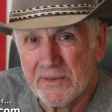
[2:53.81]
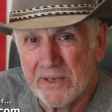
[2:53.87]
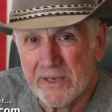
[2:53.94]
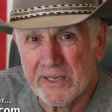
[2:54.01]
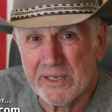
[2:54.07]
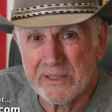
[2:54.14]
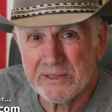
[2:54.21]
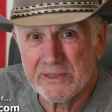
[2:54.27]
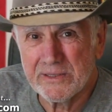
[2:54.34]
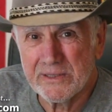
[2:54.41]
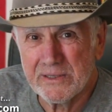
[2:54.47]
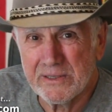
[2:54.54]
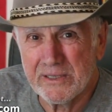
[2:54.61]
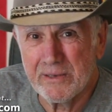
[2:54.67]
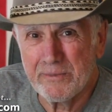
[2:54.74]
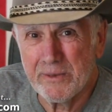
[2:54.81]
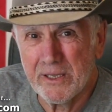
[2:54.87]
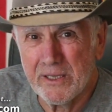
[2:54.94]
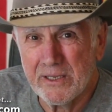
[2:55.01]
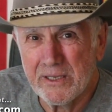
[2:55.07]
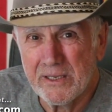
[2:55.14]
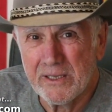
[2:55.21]
and as
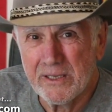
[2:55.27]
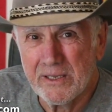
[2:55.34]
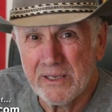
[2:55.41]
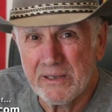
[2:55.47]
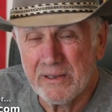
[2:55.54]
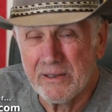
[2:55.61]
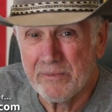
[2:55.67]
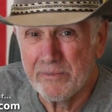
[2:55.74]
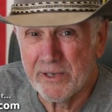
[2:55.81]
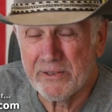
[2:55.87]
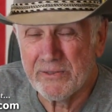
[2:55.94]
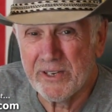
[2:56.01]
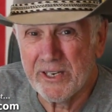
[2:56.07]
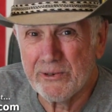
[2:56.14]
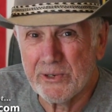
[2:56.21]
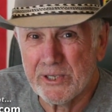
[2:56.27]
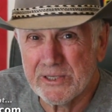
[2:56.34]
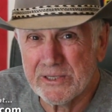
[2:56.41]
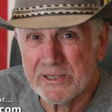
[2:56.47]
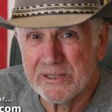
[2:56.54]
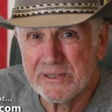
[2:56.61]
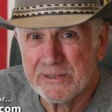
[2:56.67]
Timmy McVeigh
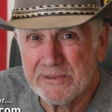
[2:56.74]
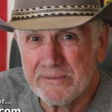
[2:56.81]
was?